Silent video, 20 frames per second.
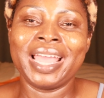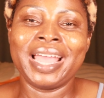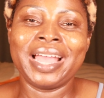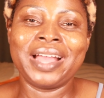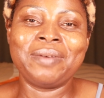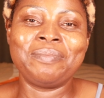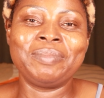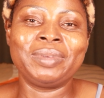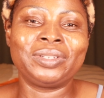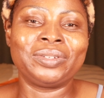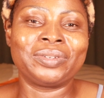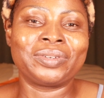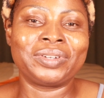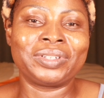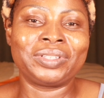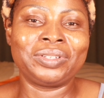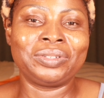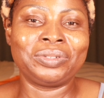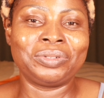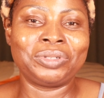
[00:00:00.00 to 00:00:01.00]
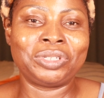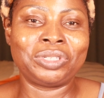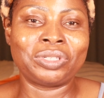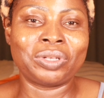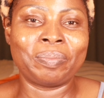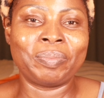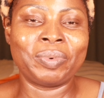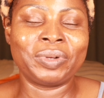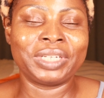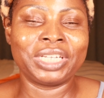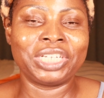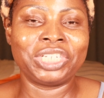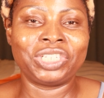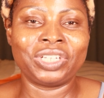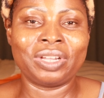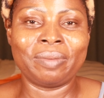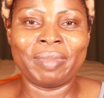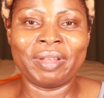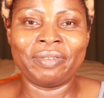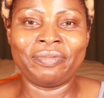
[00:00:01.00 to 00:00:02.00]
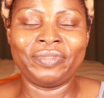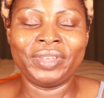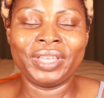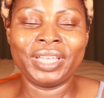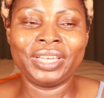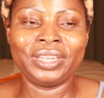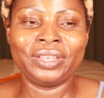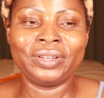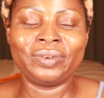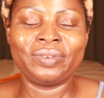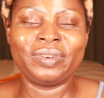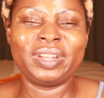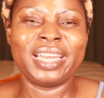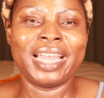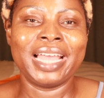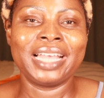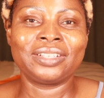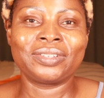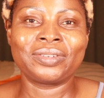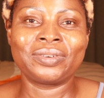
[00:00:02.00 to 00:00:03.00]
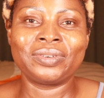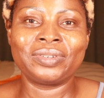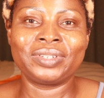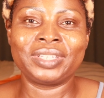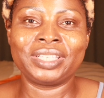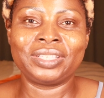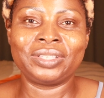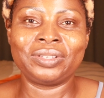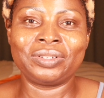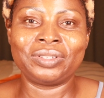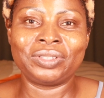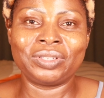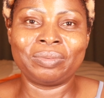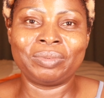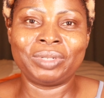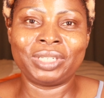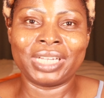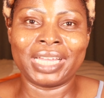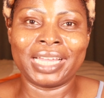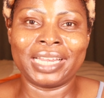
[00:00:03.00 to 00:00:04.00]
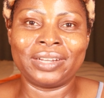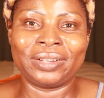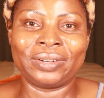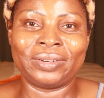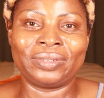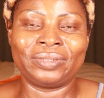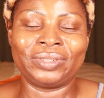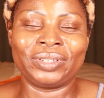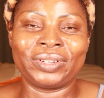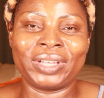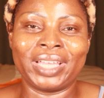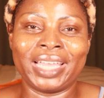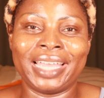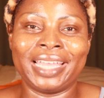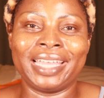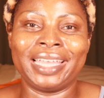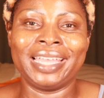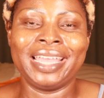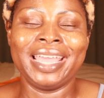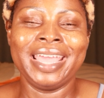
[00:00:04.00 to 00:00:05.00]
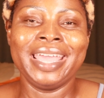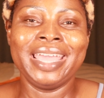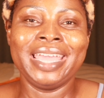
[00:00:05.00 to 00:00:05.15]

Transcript: help me to continue to support and share my video let's grow this youtube channel okay